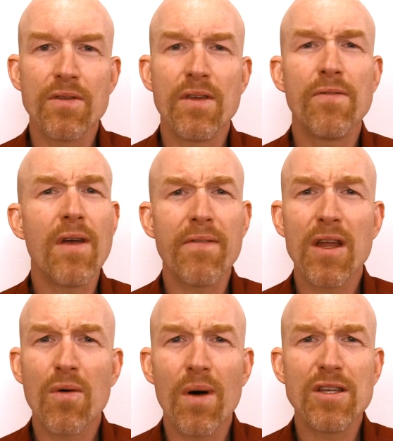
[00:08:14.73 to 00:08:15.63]
If you have any
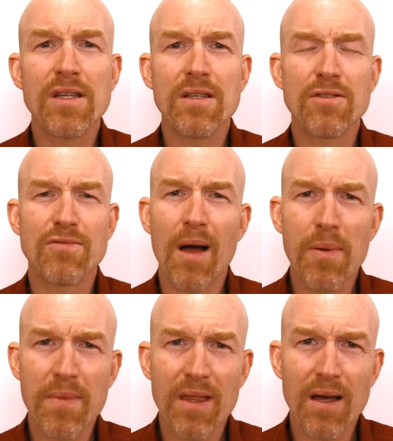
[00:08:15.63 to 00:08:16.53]
questions, drop
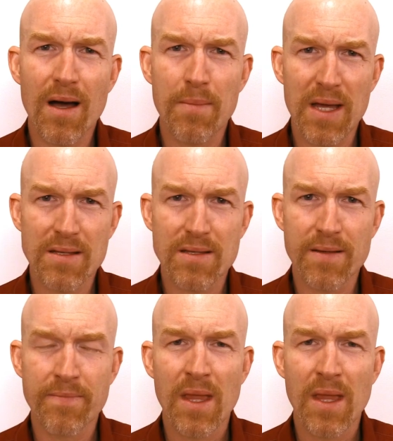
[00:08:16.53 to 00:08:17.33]
them in the comments.